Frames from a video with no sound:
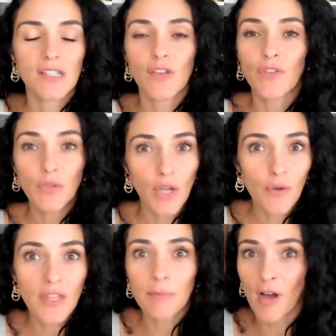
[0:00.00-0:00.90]
So if you know
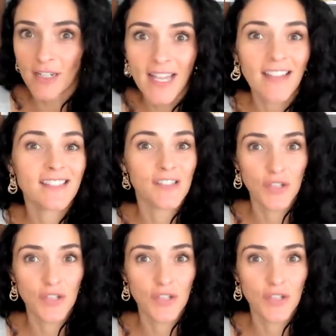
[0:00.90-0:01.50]
that a podcast is in your